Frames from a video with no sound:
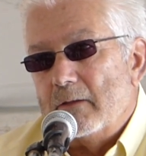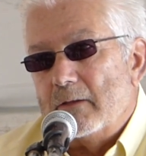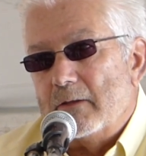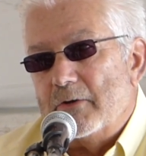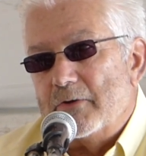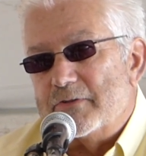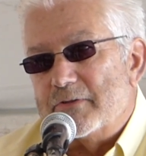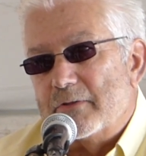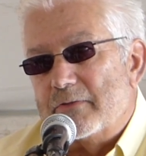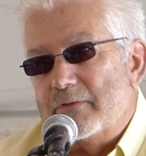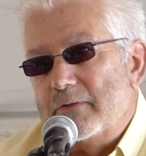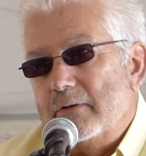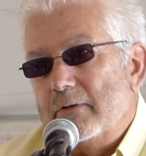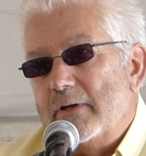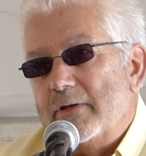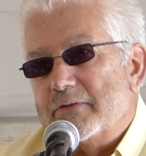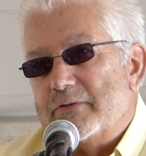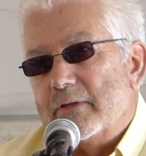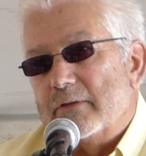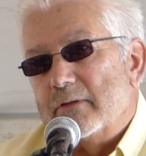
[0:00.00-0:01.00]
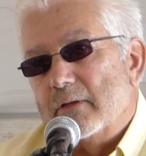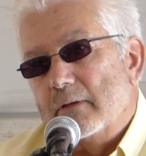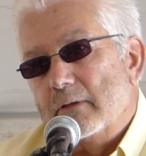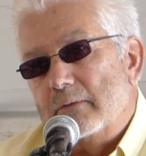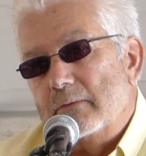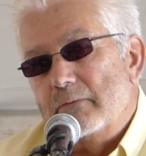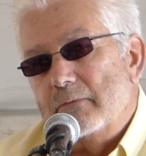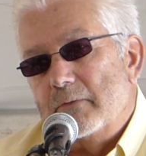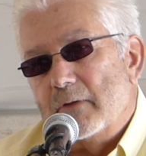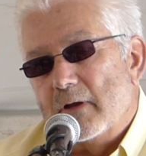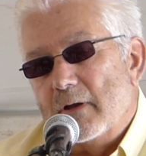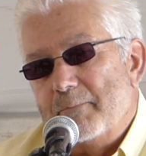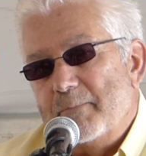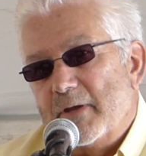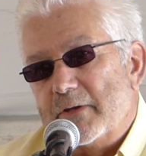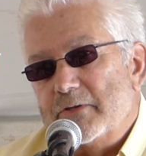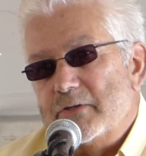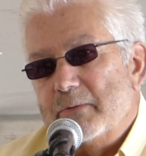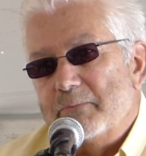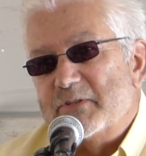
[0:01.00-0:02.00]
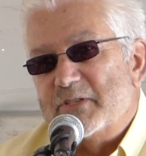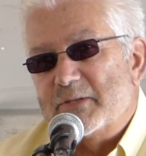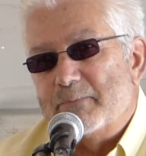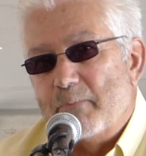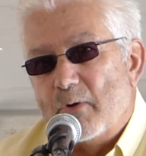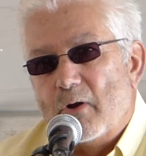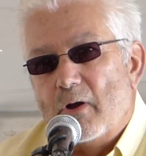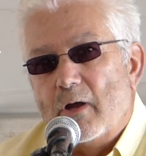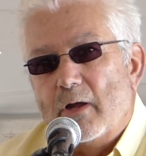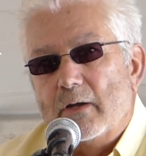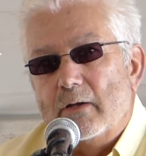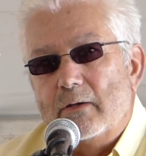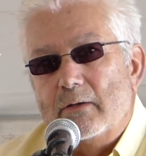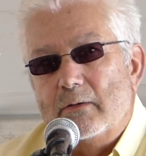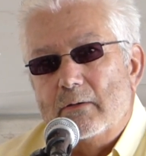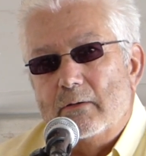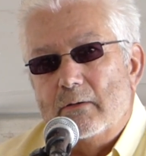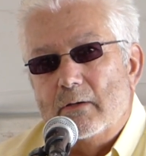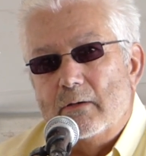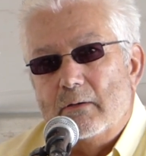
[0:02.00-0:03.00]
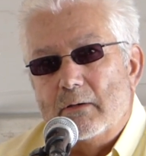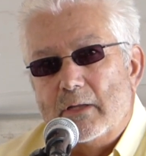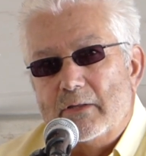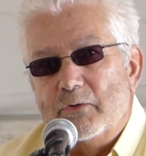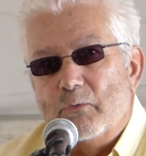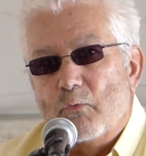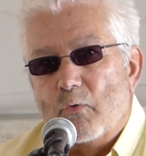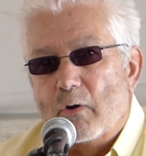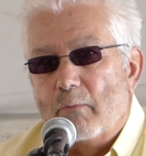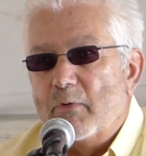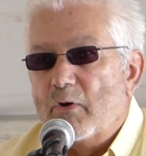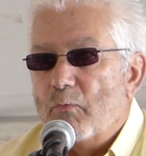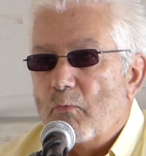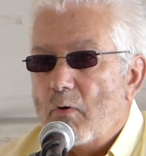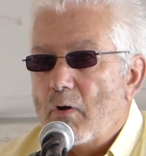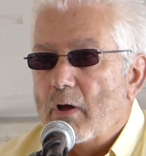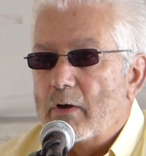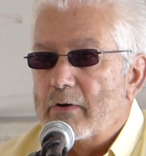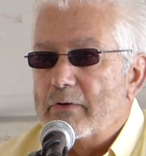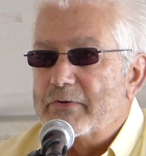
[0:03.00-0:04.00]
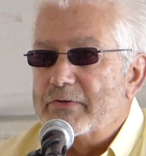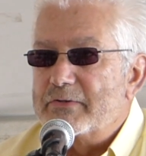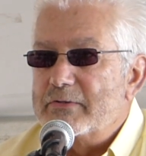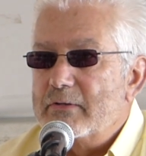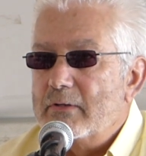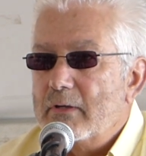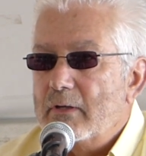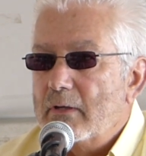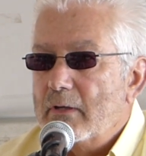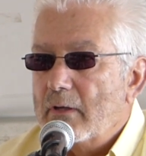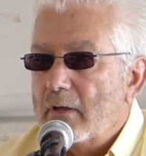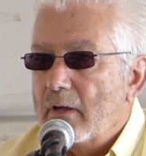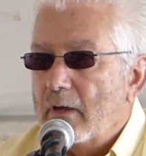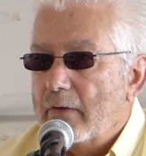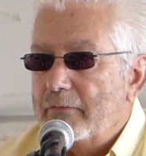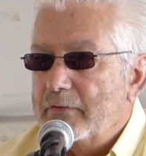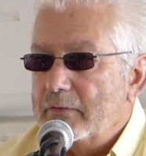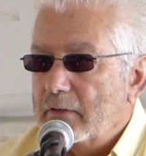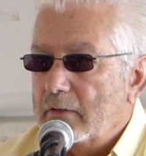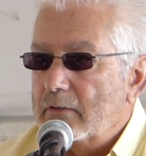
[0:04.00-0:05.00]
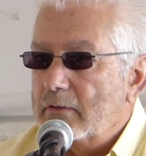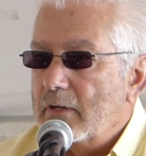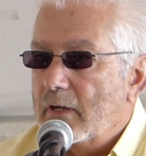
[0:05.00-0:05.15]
Here's the theory, is that the humpback chub spawn in the warmer waters of the Little